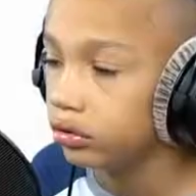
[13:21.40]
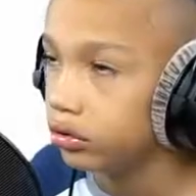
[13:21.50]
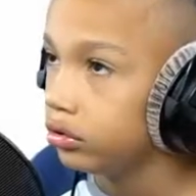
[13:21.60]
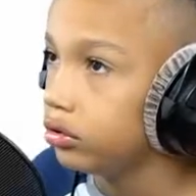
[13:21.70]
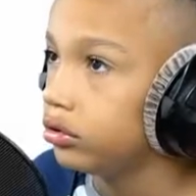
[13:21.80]

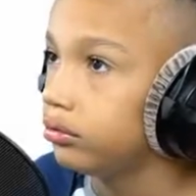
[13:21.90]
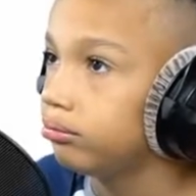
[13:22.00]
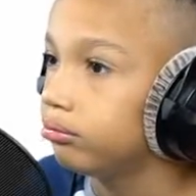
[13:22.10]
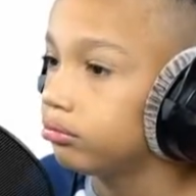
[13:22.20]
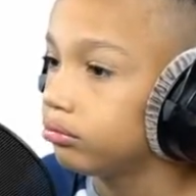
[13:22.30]

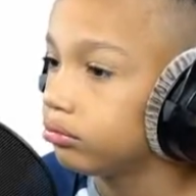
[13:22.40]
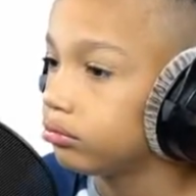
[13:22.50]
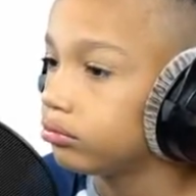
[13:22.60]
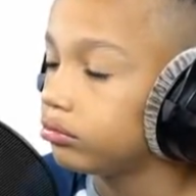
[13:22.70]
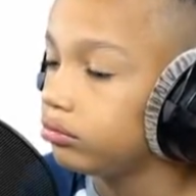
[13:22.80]

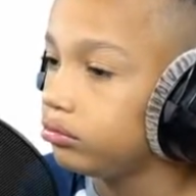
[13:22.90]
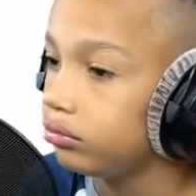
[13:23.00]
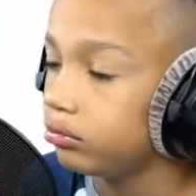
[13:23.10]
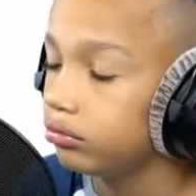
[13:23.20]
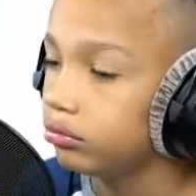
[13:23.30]

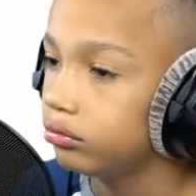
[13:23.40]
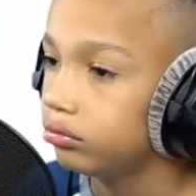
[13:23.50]
Nothing is said.